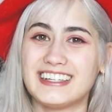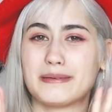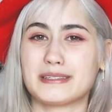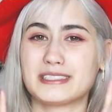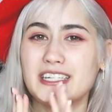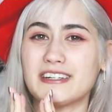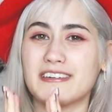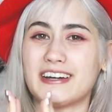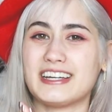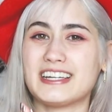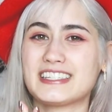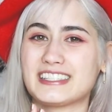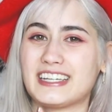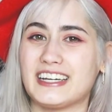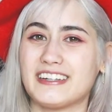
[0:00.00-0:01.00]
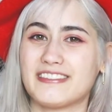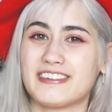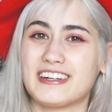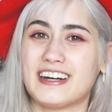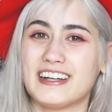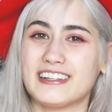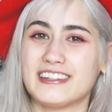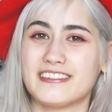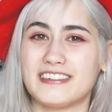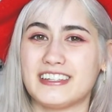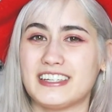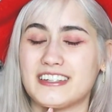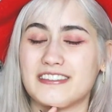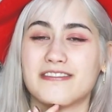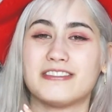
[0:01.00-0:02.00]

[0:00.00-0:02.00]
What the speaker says: I'm actually quite excited for Halloween.